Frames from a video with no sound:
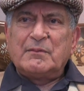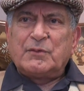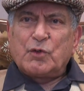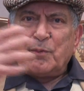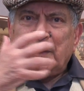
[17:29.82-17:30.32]

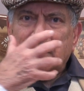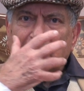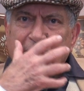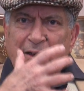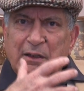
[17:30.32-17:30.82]
took
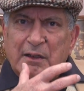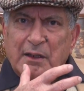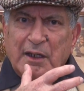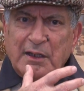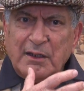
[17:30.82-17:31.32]
me
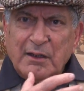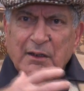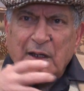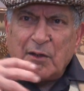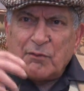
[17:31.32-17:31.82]
in
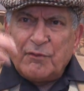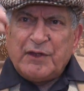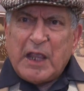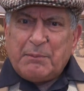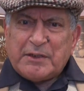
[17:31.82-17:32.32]
on
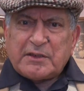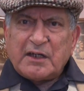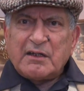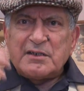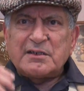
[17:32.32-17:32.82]
VIP
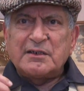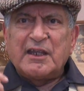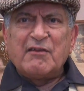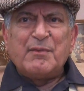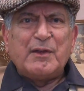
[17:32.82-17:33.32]
status,
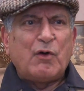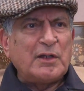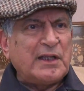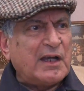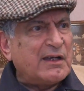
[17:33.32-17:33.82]
gave me
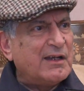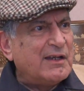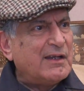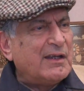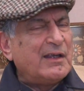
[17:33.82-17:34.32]
all that,
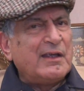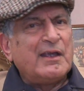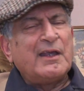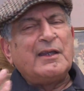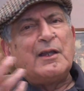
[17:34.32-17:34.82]

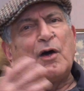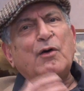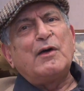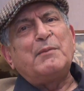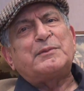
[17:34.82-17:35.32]
and
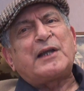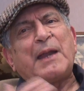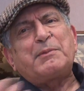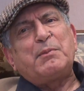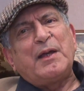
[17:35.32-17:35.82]
now I'm
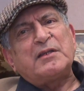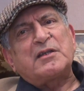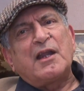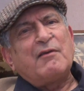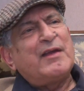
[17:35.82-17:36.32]
trapped by
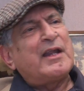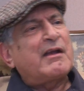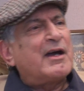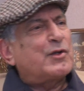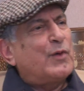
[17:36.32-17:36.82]
his love and I
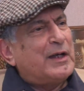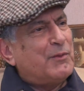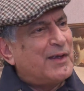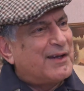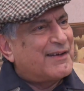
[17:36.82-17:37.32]
can't go
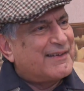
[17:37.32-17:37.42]
anywhere."